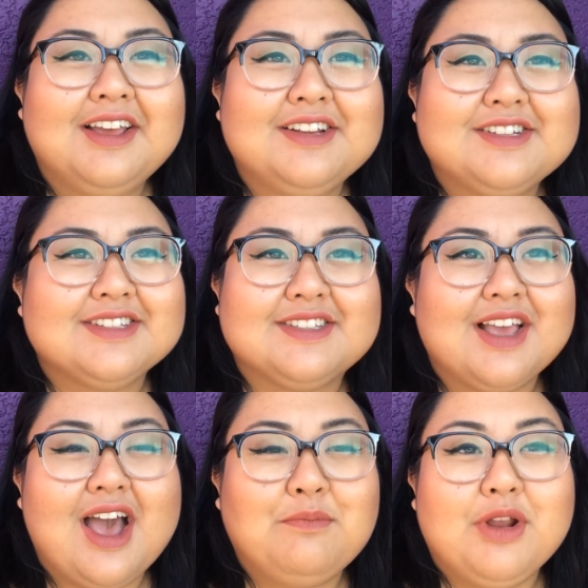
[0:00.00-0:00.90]
it's just,
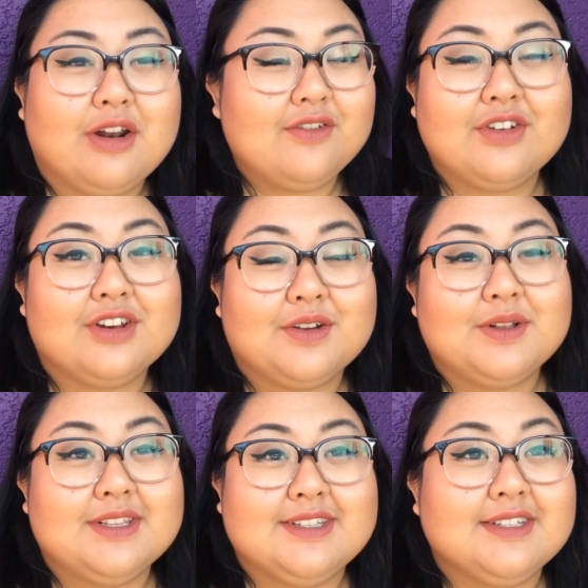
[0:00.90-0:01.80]
I'm not even gonna go
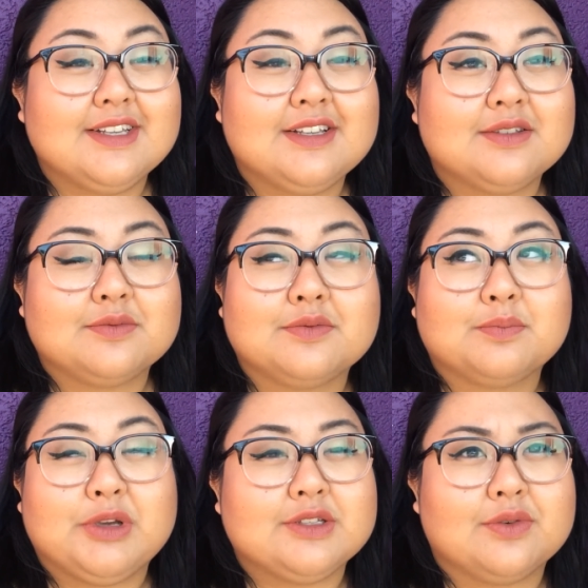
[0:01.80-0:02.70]
into the details
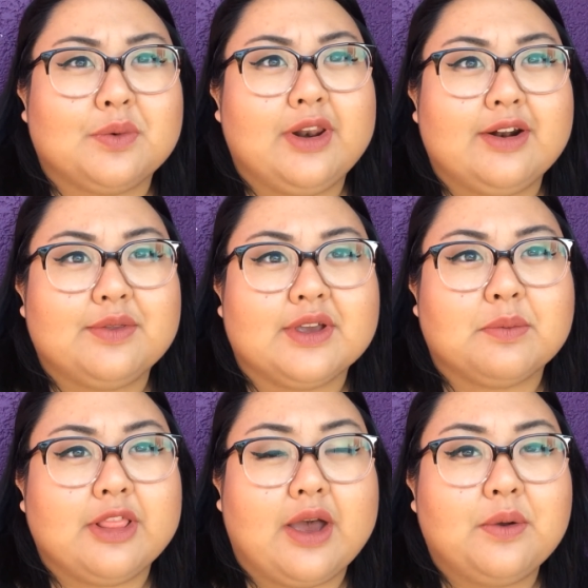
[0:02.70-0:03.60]
because for one, I don't think
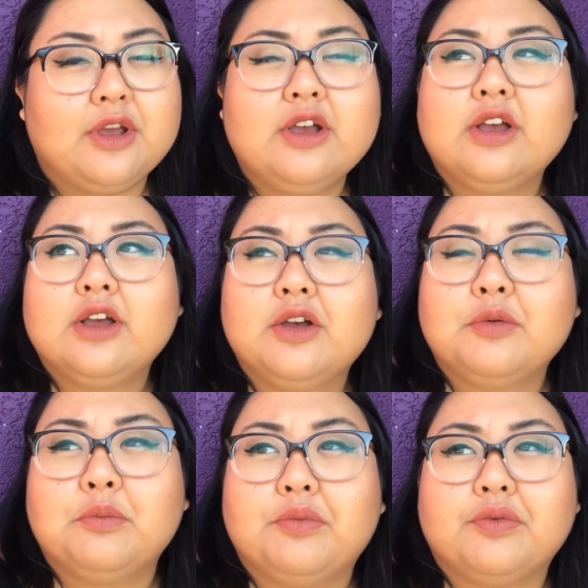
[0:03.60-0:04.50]
I'm allowed
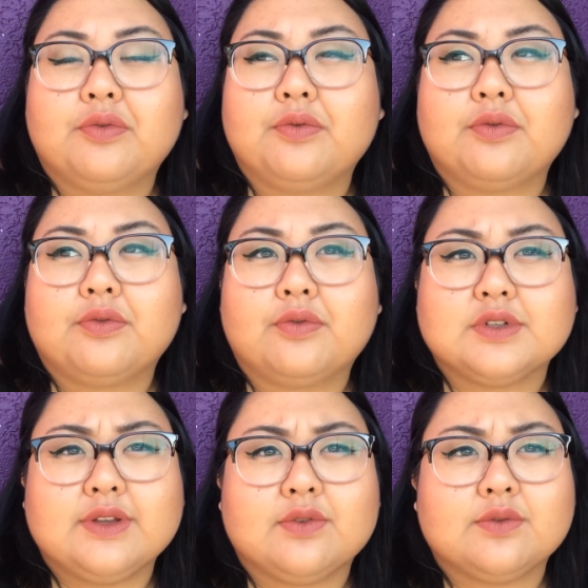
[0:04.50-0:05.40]
for
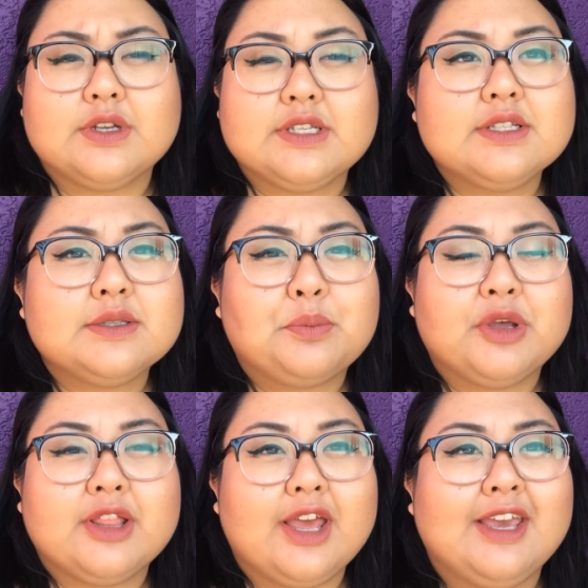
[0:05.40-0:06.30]
several reasons,
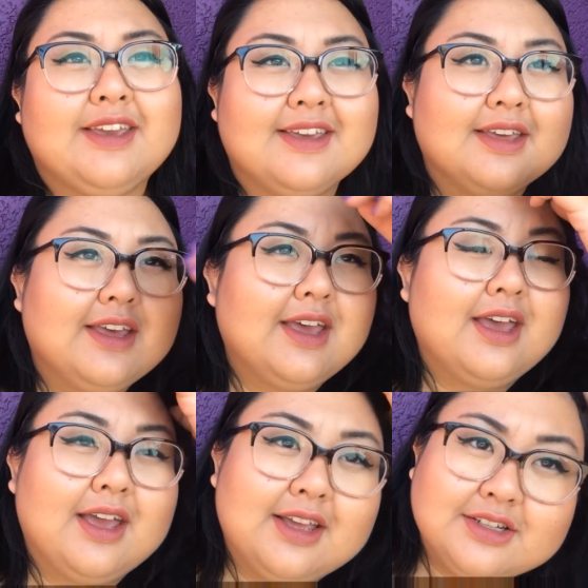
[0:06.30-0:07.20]
but like,
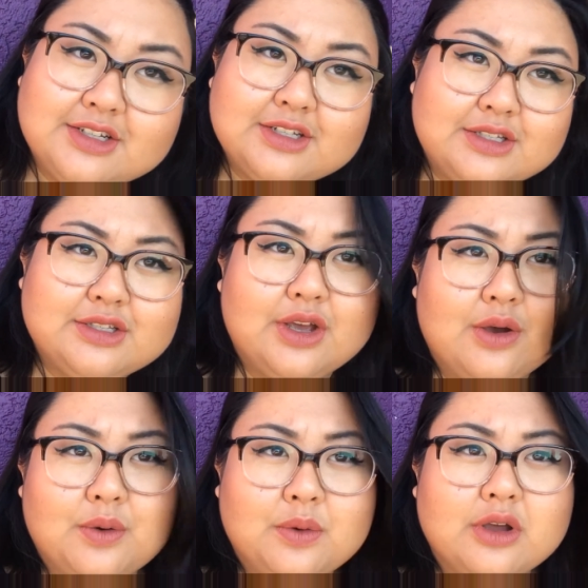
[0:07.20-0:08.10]
it's just
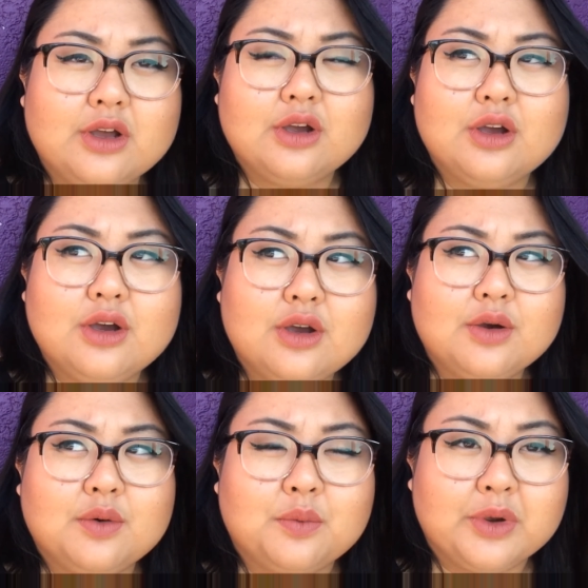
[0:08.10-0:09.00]
so
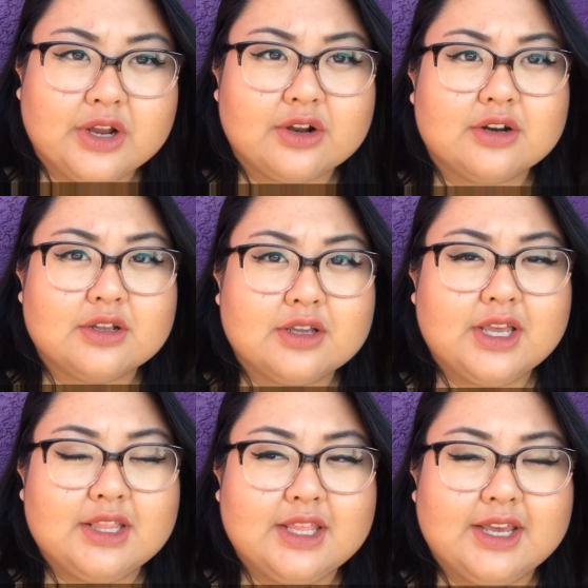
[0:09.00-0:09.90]
weird
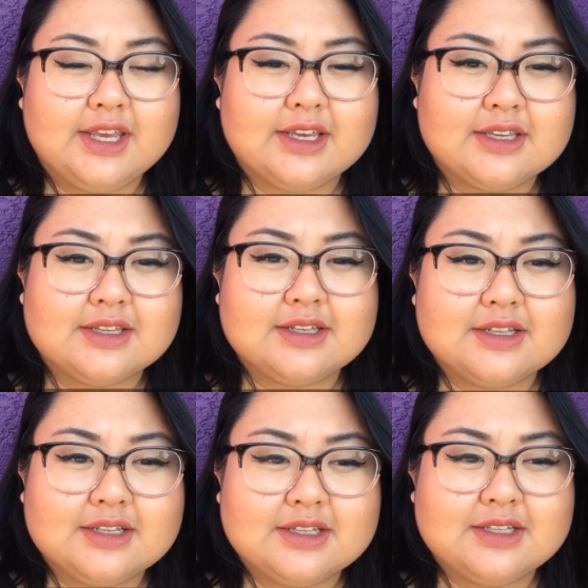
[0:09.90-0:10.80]
and like,
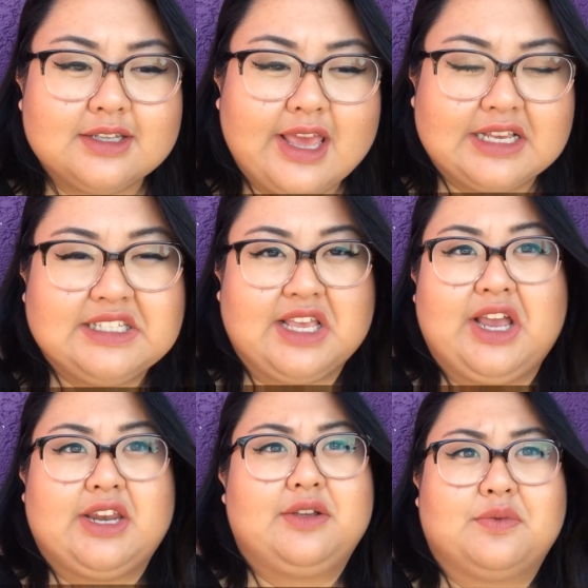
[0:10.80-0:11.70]

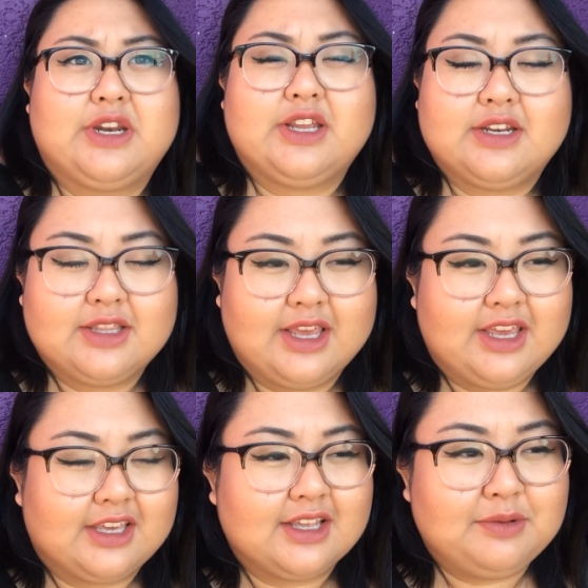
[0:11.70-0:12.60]
anxiety ridden
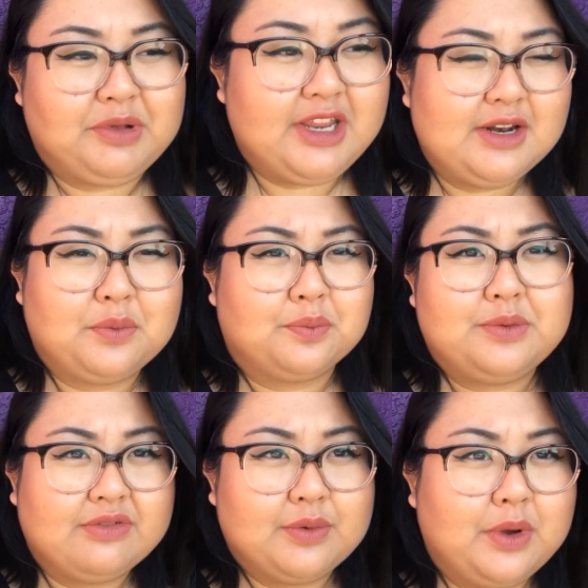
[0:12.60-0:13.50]
like but in a
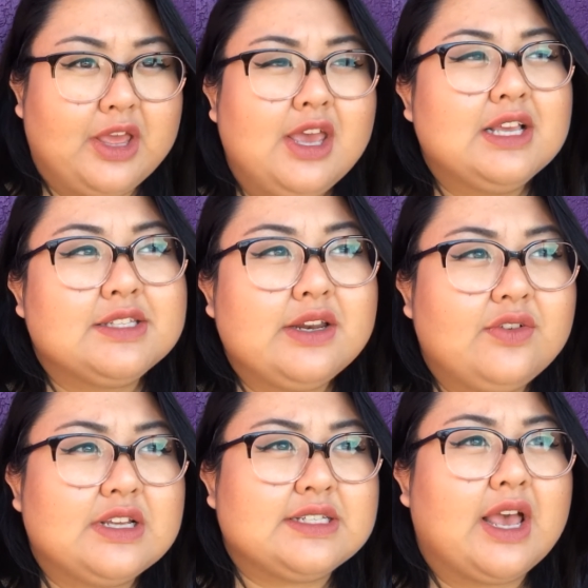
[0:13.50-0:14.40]
different way it's not
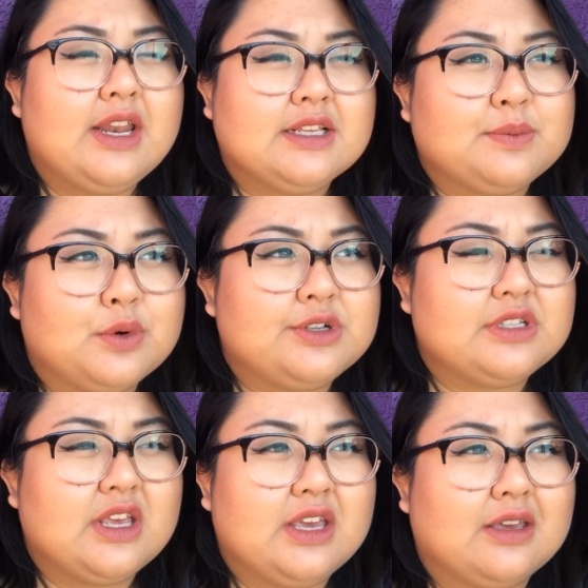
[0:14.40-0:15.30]
even anxiety it's more
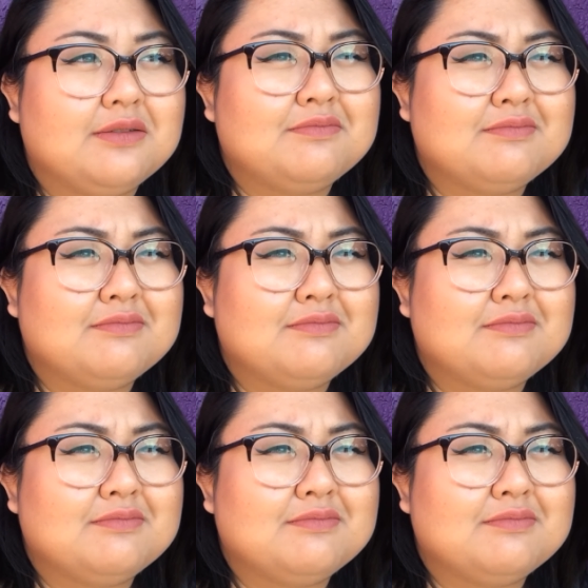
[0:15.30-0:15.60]
just like